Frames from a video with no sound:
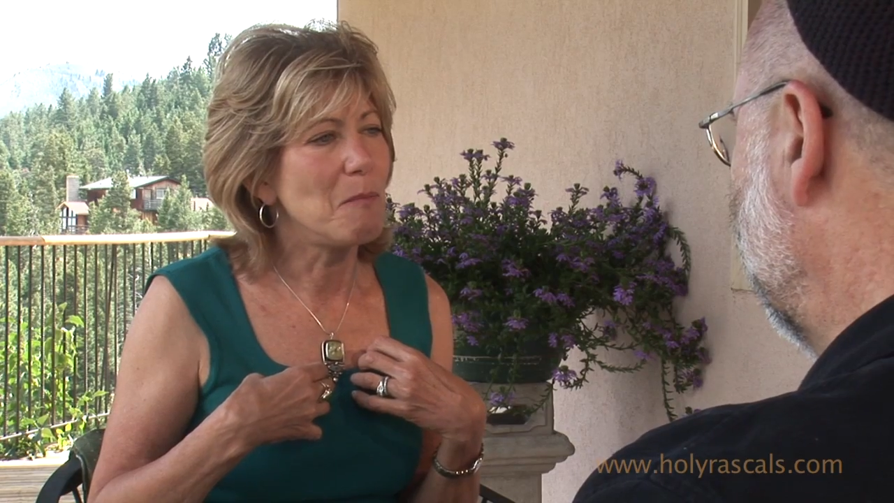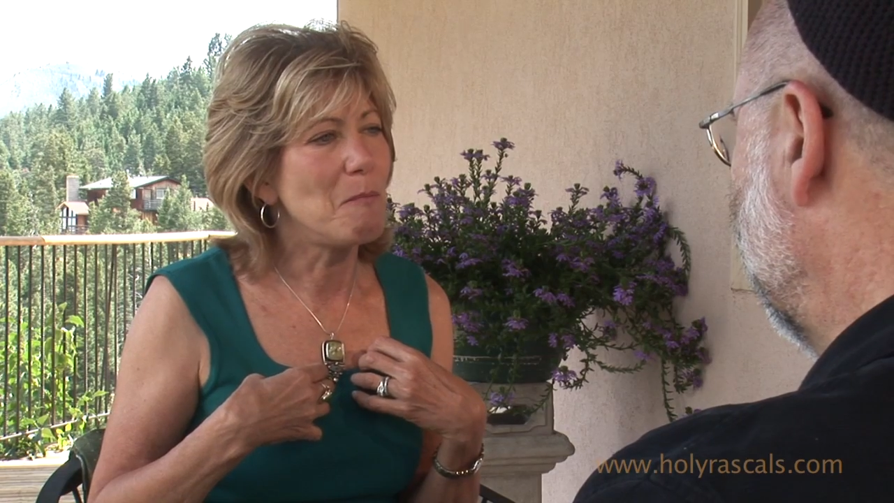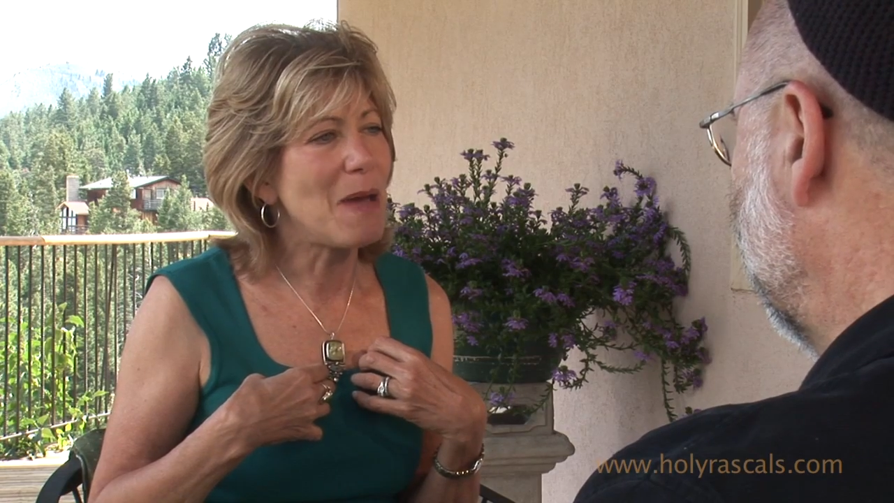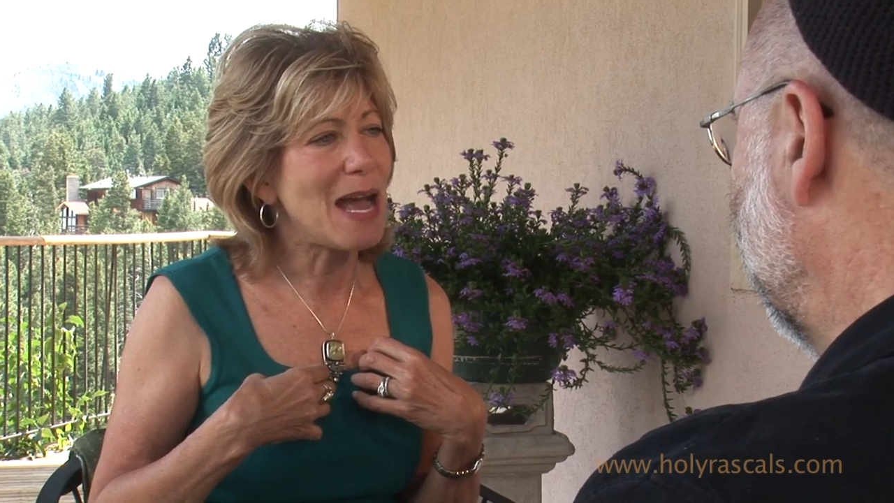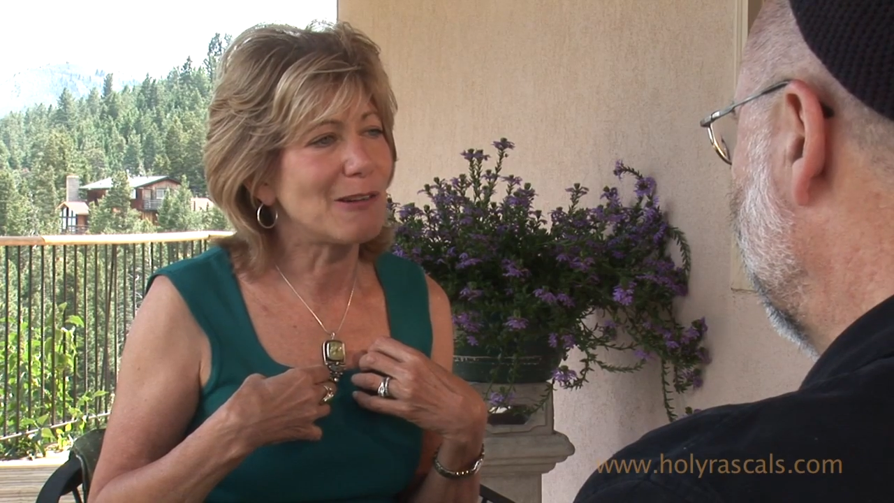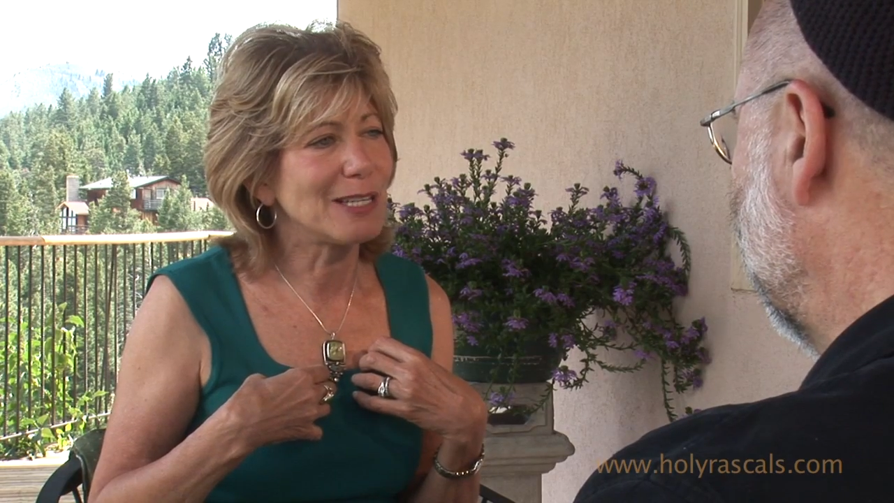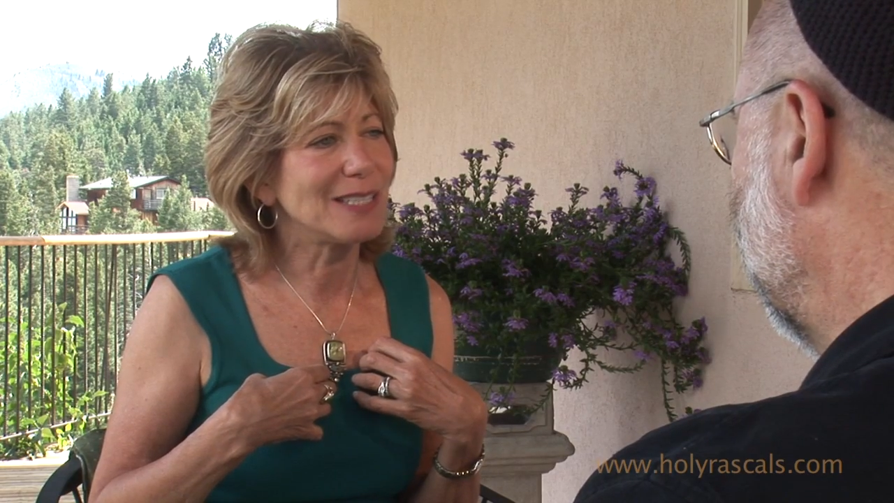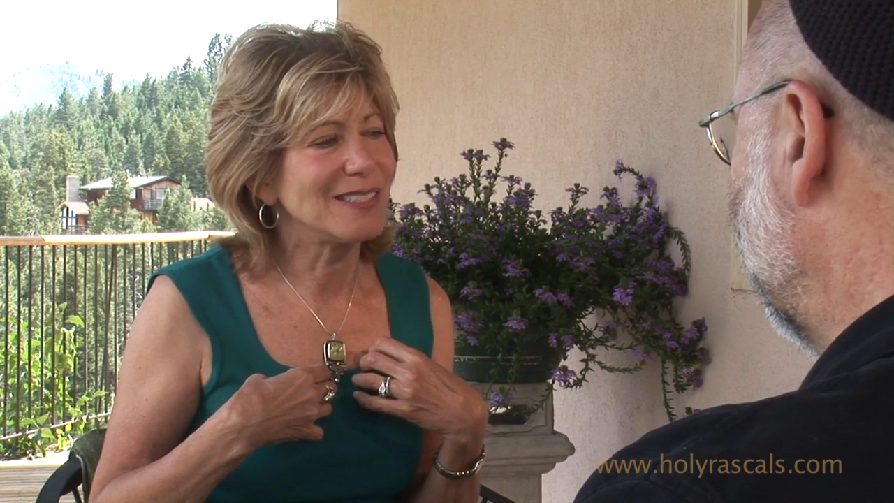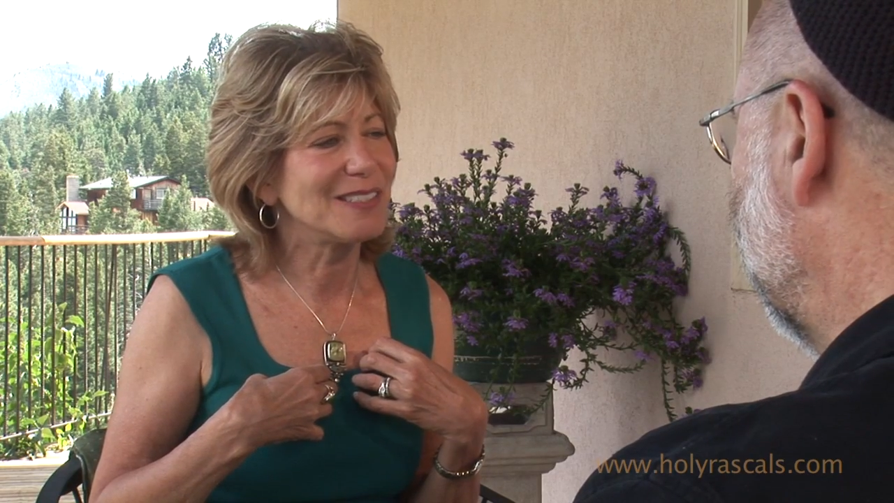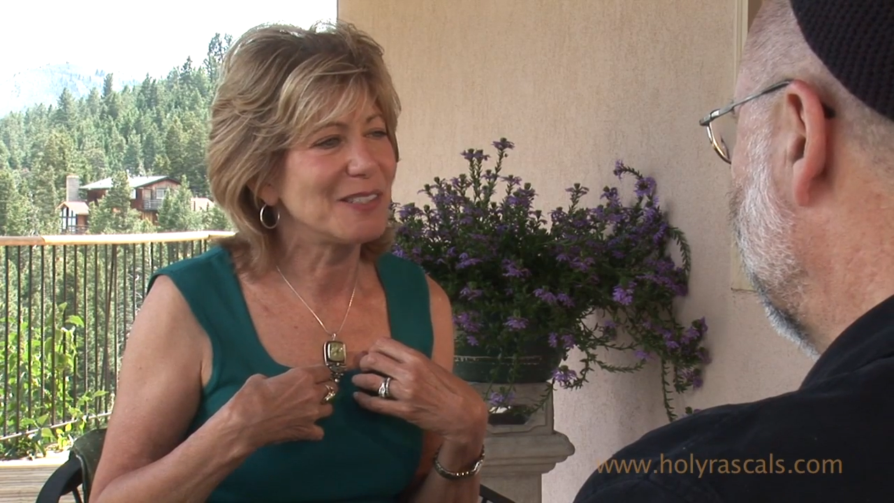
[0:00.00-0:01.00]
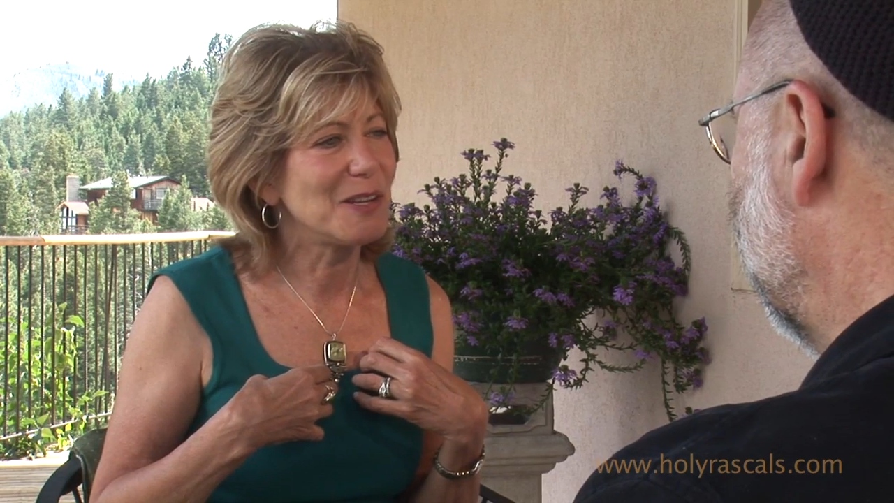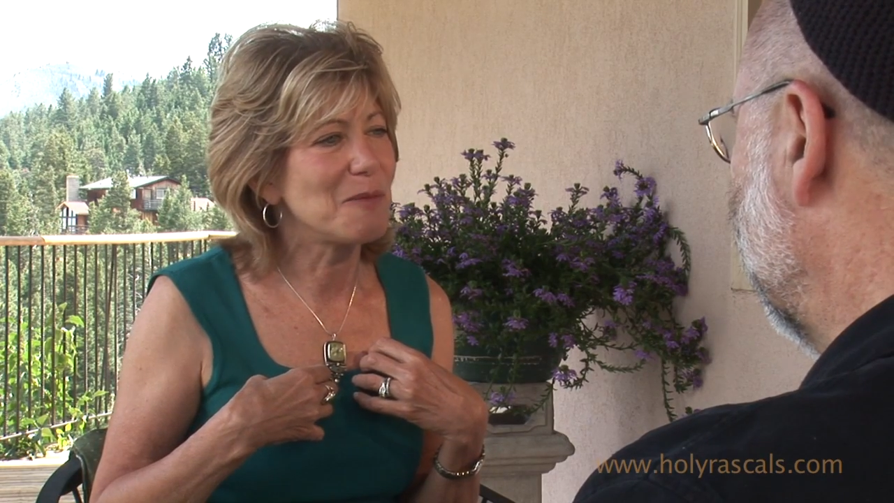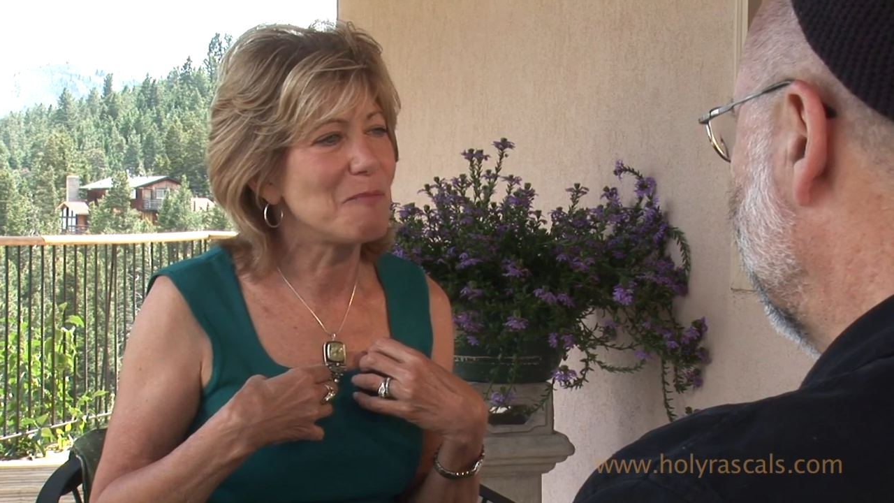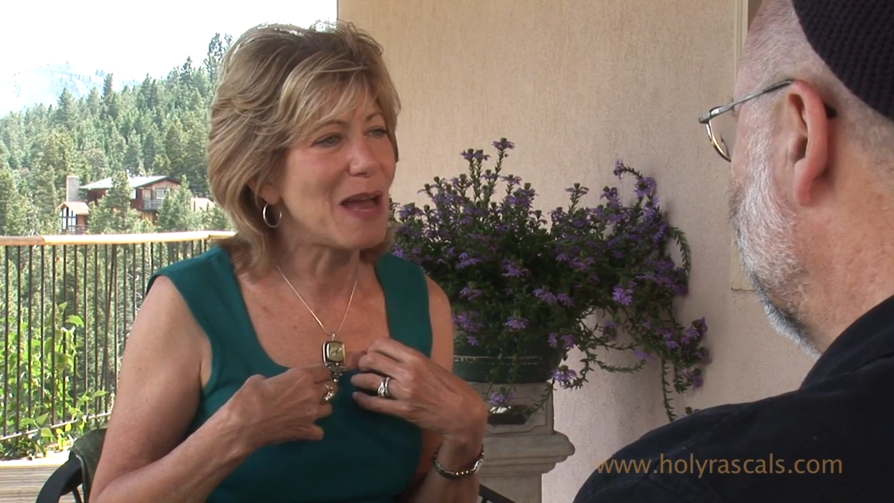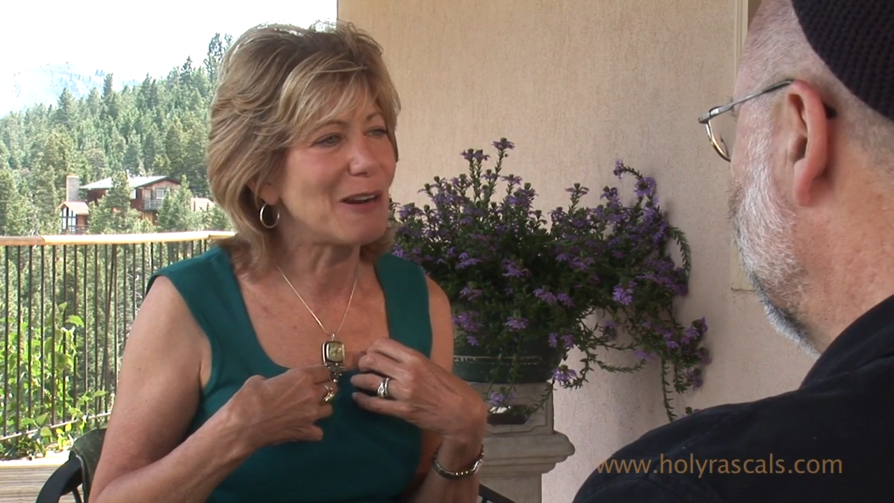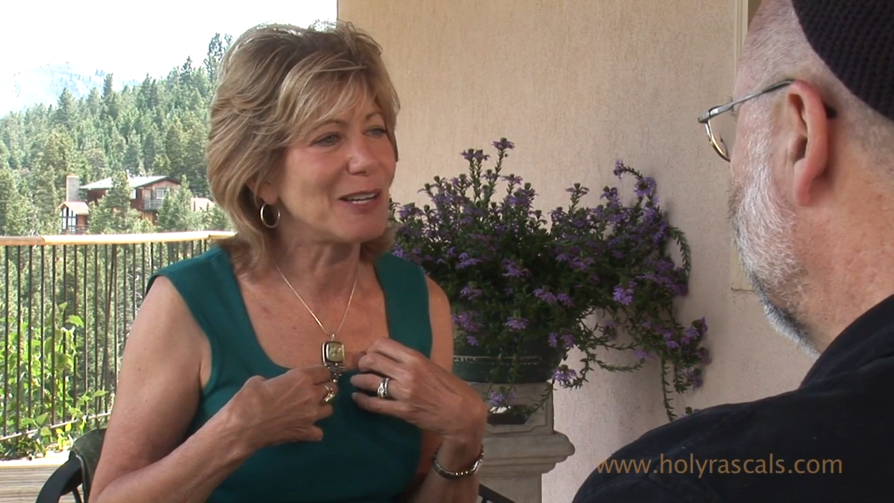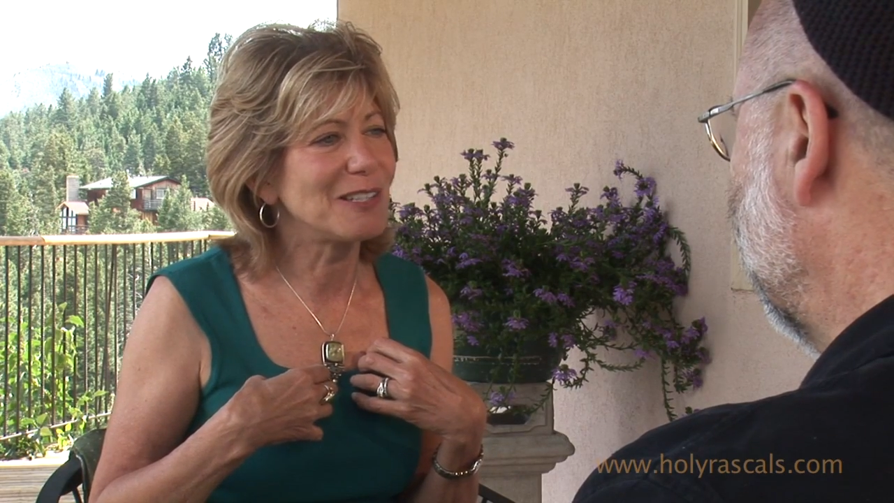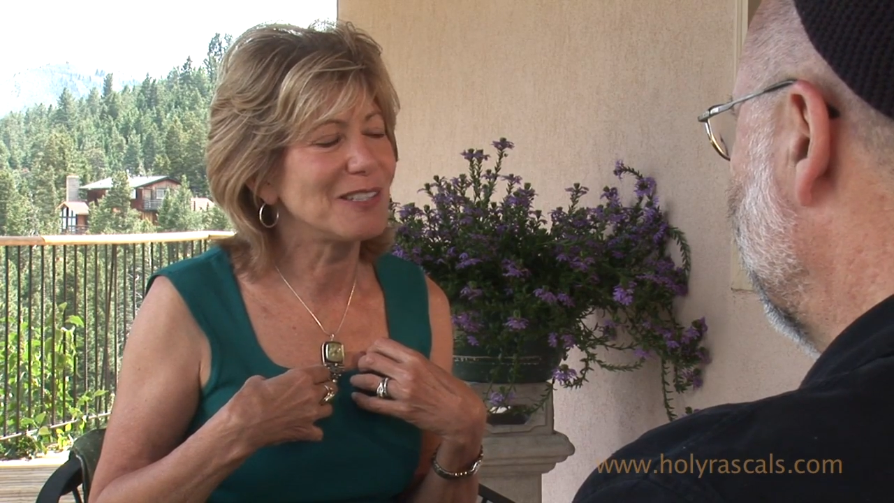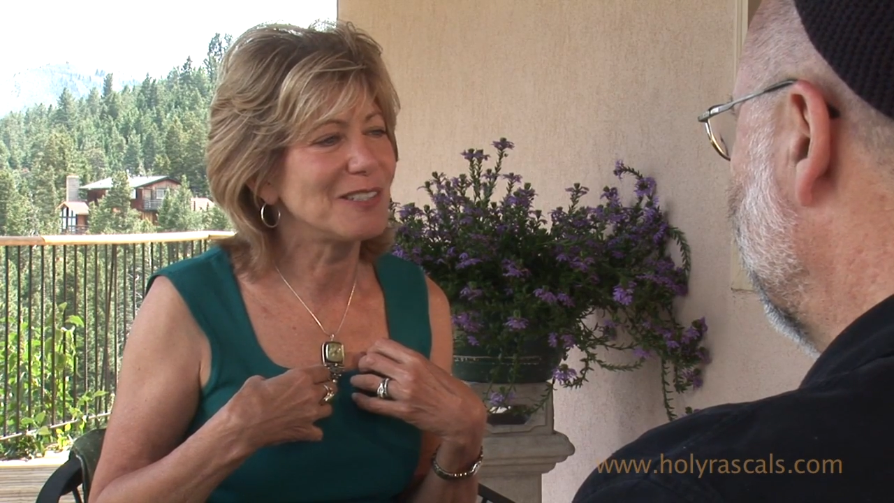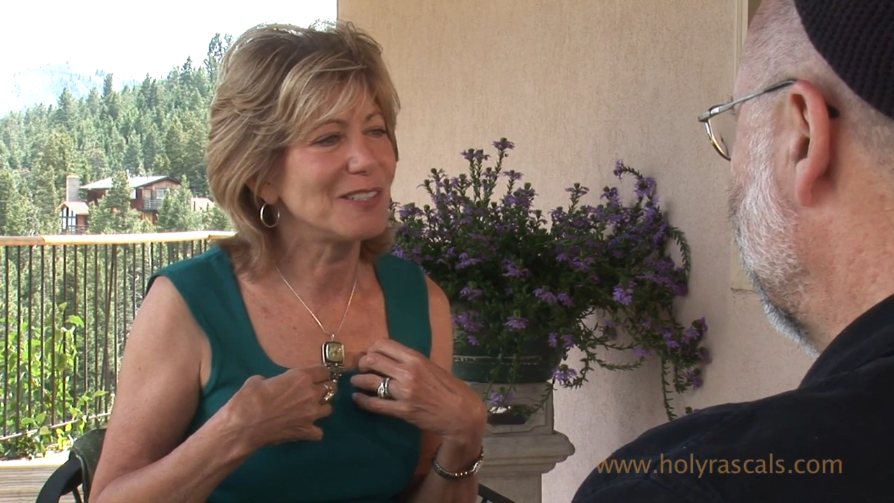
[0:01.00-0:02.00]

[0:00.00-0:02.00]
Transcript: married, married